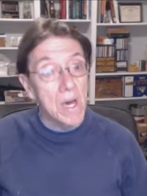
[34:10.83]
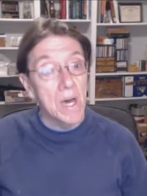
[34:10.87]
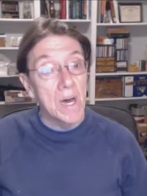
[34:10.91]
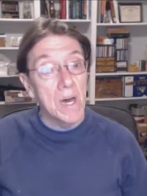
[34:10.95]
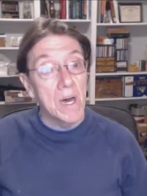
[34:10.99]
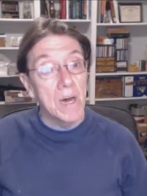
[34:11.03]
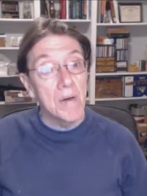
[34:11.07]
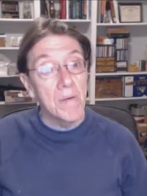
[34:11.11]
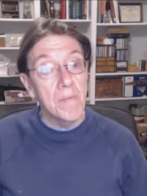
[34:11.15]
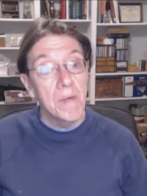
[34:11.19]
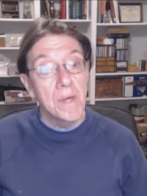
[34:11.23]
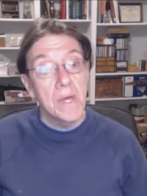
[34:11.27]

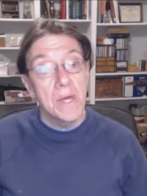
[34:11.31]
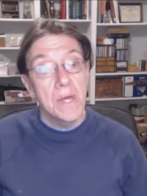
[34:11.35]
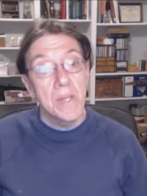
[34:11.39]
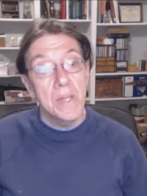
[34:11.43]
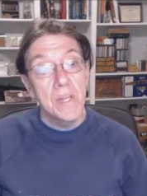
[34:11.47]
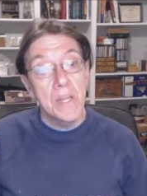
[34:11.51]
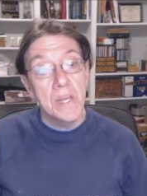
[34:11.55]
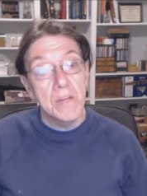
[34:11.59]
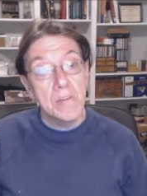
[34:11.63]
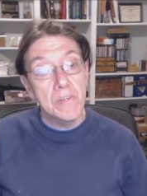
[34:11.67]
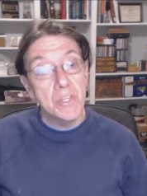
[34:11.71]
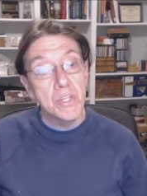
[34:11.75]
Uh,
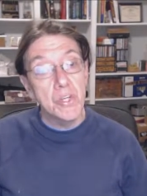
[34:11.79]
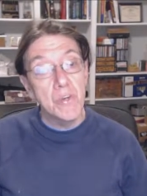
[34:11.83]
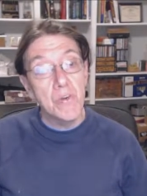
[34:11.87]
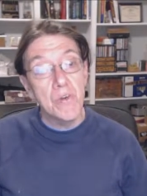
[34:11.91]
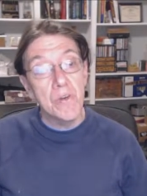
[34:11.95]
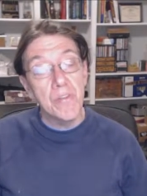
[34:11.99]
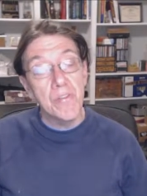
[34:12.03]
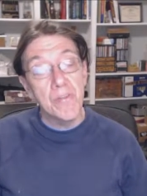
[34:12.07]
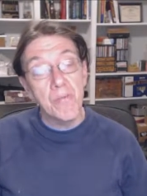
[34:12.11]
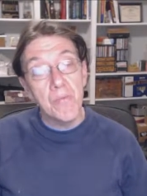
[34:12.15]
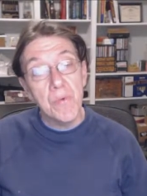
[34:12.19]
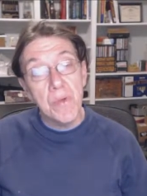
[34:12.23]
now,
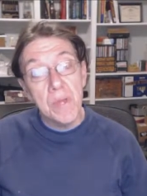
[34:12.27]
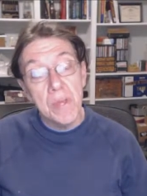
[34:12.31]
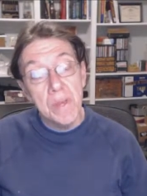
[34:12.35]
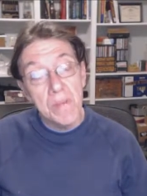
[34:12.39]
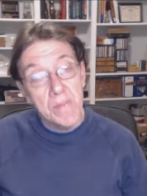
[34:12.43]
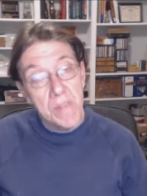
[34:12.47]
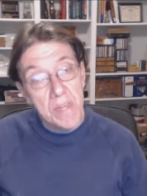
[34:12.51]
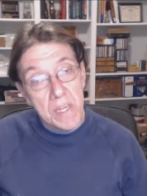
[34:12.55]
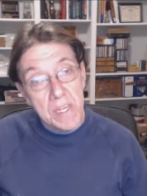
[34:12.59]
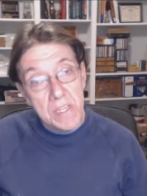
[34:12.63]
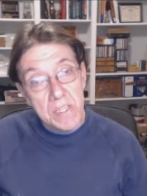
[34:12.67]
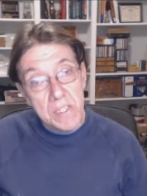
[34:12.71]
two or
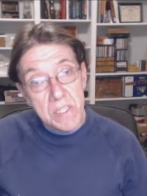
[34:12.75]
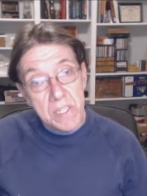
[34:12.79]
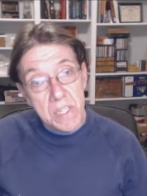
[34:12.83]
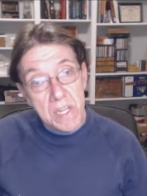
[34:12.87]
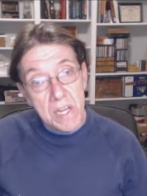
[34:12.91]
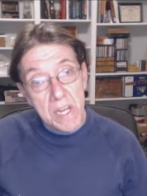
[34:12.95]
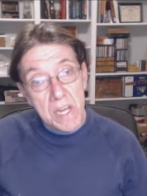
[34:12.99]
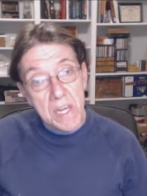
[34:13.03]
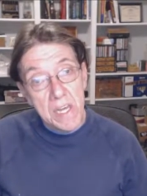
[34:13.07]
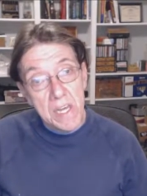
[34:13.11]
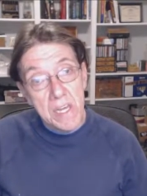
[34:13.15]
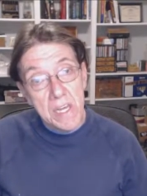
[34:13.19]
three of
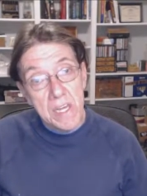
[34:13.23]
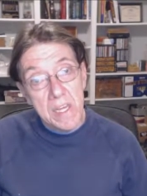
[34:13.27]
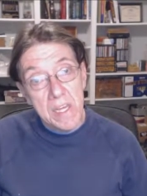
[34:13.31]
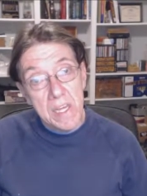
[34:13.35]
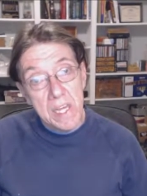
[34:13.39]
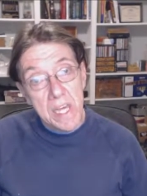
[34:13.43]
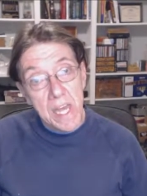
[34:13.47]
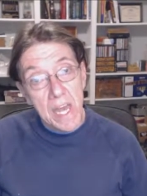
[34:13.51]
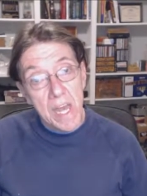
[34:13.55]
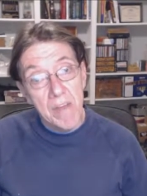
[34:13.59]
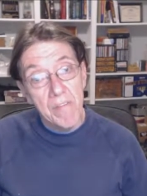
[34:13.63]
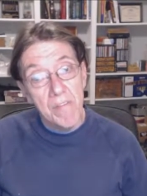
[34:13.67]
these that I
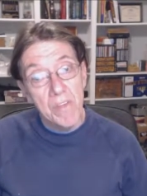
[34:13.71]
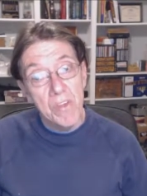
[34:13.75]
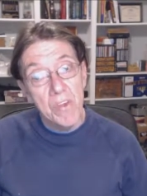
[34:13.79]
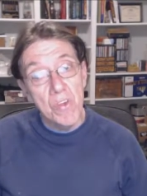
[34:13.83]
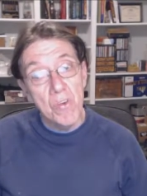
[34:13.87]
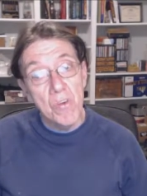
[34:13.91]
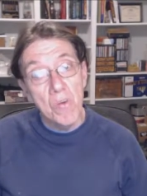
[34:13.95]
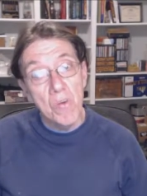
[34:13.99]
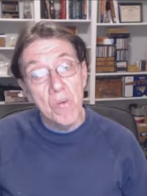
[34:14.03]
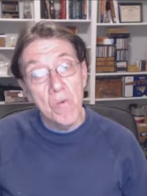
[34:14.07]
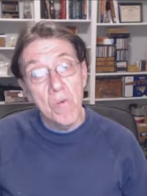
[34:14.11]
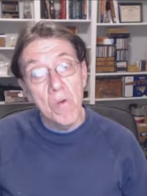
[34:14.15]

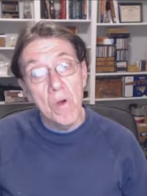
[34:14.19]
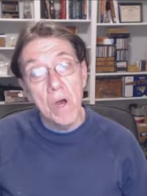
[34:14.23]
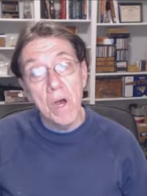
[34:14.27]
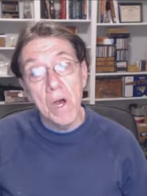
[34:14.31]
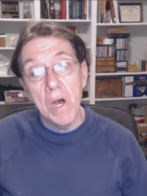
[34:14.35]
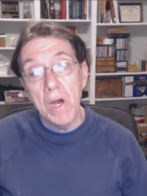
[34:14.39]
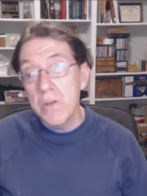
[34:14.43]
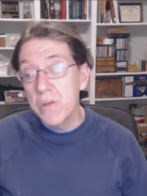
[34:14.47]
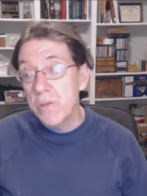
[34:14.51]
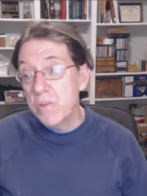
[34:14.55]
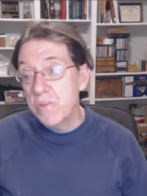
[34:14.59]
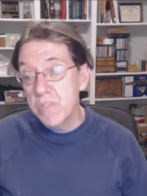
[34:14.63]
gave
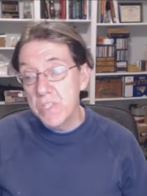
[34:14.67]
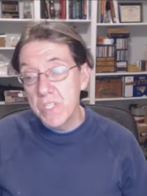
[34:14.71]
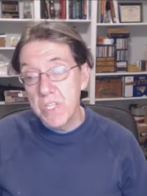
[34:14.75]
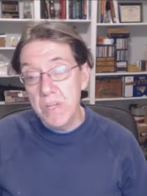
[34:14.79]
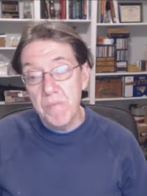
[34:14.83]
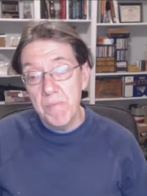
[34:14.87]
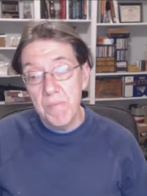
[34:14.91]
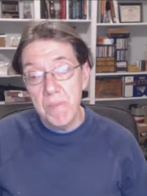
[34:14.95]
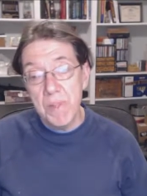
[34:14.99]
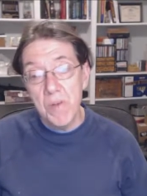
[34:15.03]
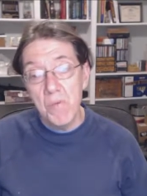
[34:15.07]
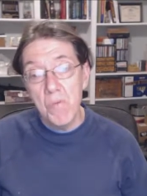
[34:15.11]
you, uh, you
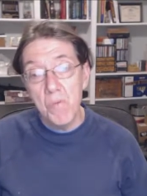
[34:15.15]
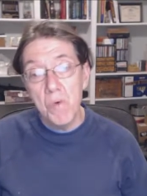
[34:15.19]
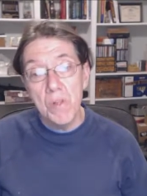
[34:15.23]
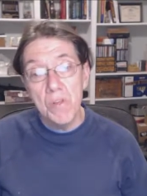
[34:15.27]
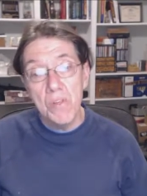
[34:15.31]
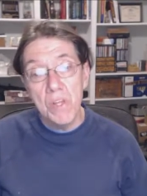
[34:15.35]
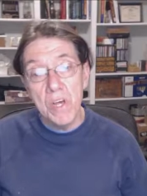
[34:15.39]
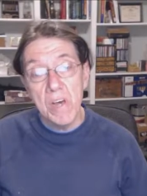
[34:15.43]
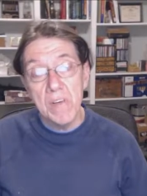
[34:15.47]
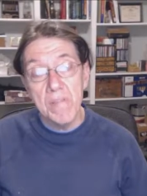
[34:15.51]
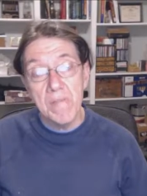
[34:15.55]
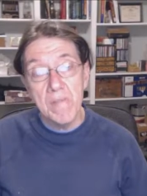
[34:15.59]
simply
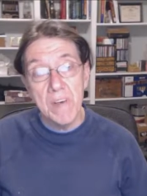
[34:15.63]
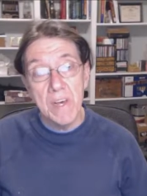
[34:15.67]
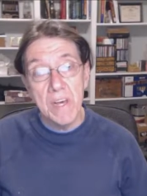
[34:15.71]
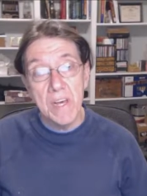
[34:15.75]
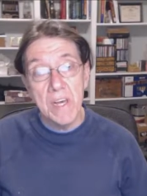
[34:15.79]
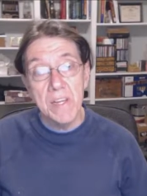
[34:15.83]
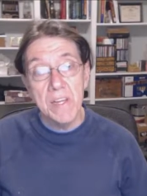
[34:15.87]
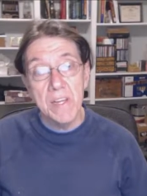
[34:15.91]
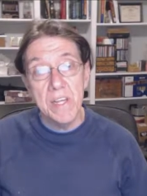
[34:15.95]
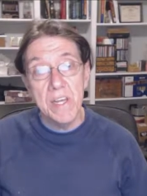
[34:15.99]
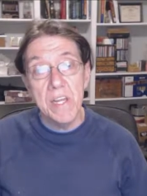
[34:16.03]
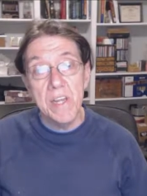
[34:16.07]
will
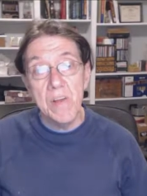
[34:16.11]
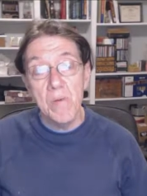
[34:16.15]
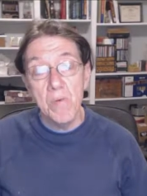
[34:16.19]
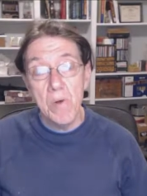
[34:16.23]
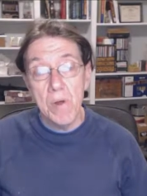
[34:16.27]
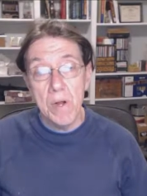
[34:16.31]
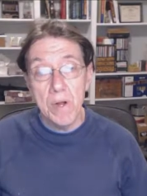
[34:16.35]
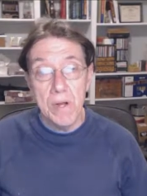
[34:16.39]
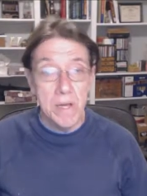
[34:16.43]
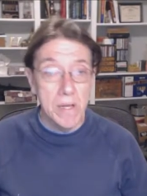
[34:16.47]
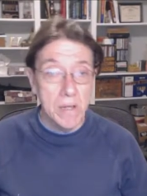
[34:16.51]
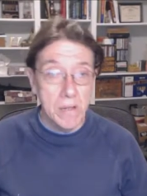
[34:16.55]
not find
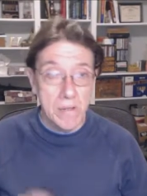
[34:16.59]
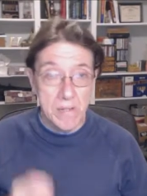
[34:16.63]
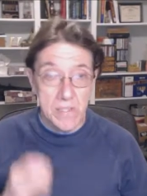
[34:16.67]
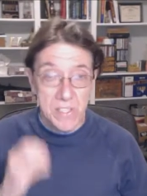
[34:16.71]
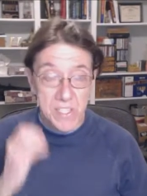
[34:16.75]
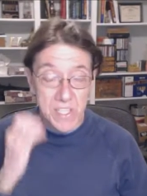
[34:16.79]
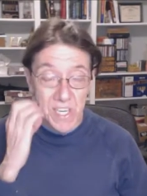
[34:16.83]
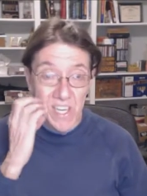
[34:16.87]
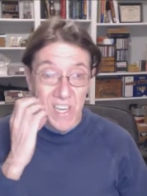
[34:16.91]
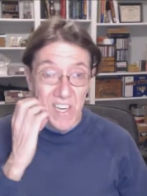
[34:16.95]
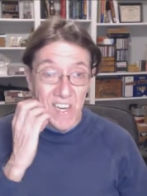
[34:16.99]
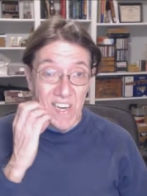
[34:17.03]
anywhere
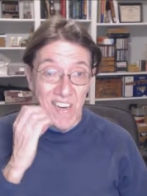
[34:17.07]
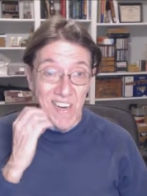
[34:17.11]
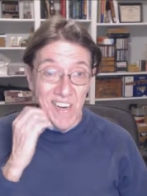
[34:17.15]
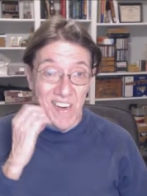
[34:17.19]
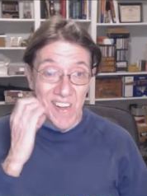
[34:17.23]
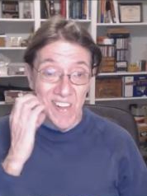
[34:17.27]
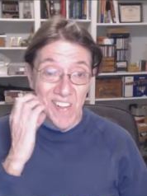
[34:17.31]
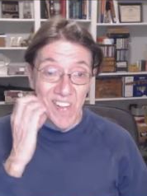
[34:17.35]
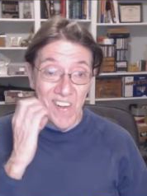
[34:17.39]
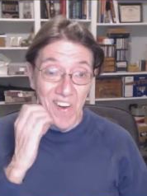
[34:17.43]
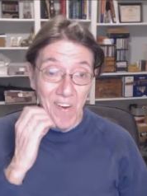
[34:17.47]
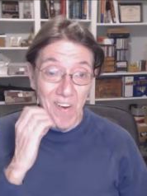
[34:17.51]
else.
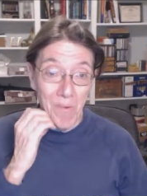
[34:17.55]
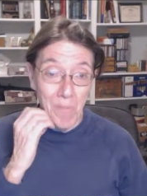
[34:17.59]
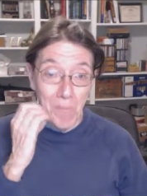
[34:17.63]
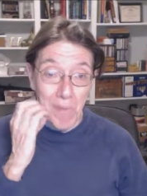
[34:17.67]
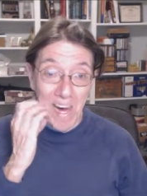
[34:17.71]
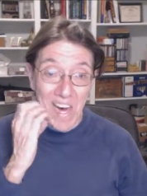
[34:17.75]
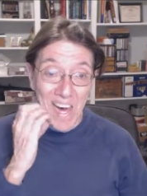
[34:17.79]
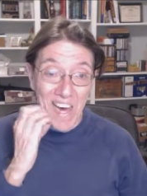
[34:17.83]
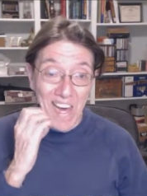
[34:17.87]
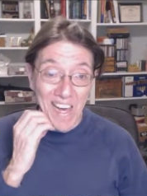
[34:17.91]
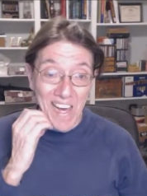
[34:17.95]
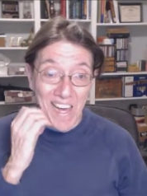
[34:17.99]
Uh,
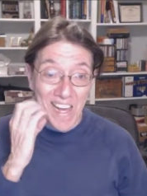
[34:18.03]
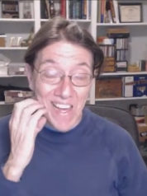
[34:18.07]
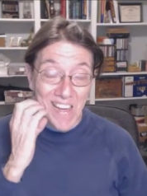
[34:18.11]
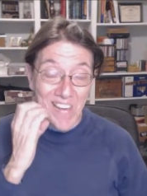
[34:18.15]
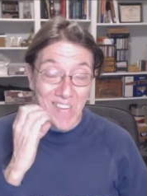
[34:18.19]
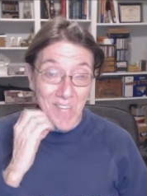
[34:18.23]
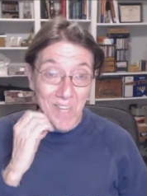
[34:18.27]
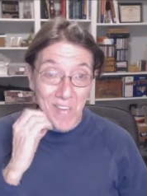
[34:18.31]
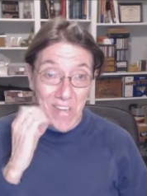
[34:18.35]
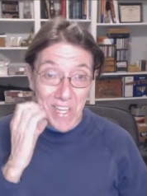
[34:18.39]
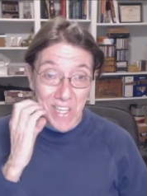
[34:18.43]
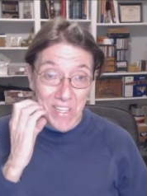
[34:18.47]
they're my
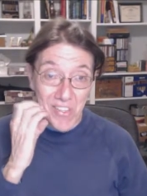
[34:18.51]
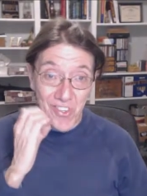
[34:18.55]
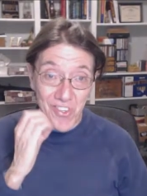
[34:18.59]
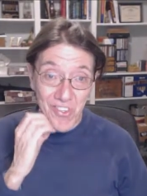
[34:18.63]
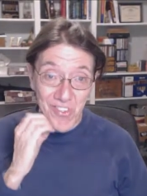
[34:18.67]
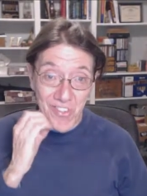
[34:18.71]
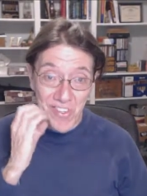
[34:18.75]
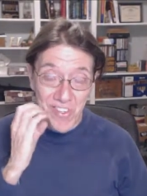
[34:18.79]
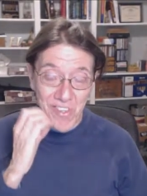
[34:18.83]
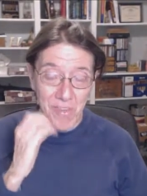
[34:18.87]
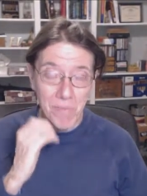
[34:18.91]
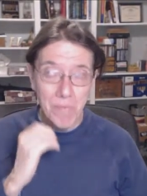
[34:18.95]

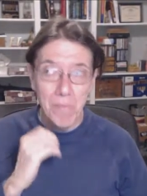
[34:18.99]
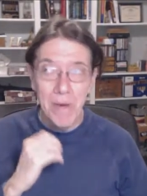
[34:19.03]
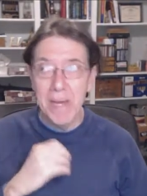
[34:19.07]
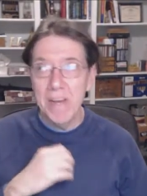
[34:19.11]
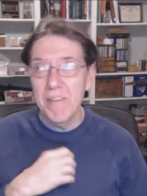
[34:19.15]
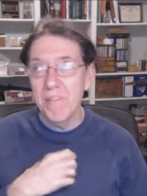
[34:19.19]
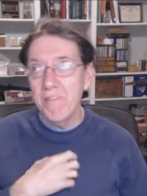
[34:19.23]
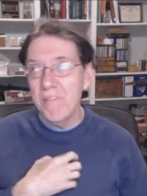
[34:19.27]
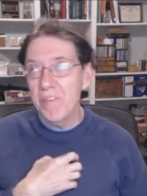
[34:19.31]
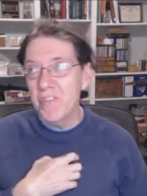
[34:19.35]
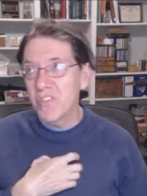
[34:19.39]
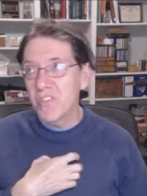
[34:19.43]
inventions,
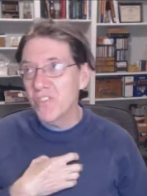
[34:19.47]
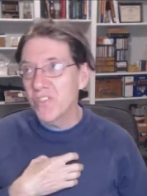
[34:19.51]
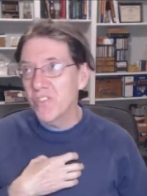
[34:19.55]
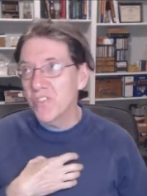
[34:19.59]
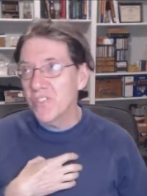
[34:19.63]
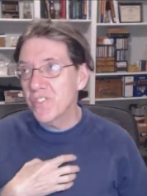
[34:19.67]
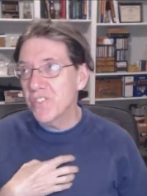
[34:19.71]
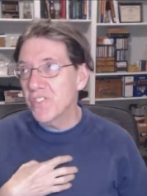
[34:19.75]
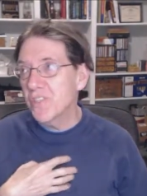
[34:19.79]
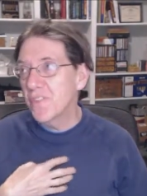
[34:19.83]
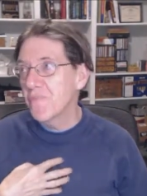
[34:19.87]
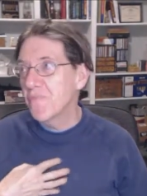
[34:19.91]
my
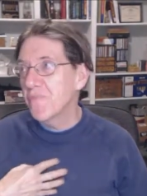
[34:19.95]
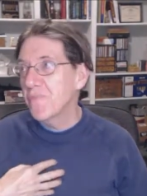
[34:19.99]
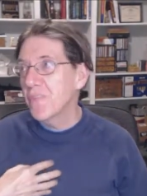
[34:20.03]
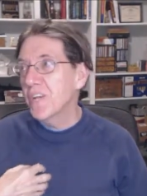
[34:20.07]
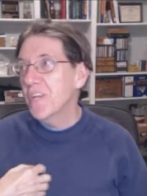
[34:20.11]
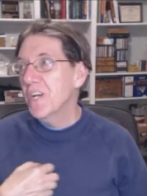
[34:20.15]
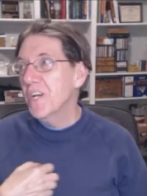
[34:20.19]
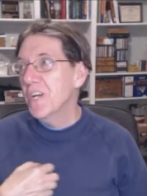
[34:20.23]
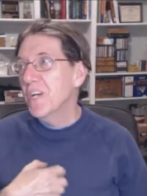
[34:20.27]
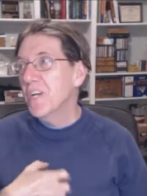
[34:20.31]
inventions.